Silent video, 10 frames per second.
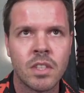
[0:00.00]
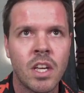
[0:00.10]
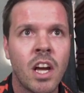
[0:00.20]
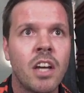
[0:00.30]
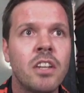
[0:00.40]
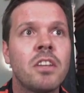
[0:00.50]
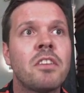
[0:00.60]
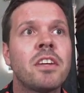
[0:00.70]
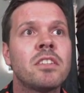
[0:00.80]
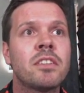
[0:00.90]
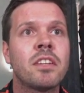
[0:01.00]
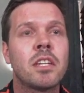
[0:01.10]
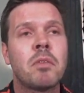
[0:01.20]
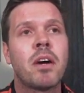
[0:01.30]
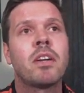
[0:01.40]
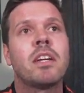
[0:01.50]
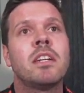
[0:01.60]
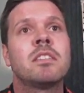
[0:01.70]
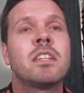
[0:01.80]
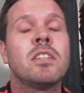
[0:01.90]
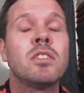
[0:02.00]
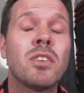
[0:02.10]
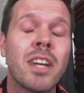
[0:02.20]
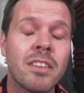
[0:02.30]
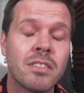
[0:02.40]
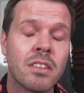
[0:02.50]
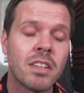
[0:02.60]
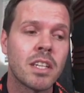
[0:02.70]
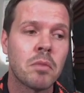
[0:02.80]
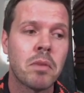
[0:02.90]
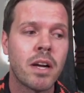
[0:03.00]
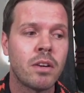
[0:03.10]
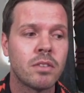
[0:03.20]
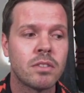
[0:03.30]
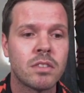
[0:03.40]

Another thing to think about is that you don't have to think about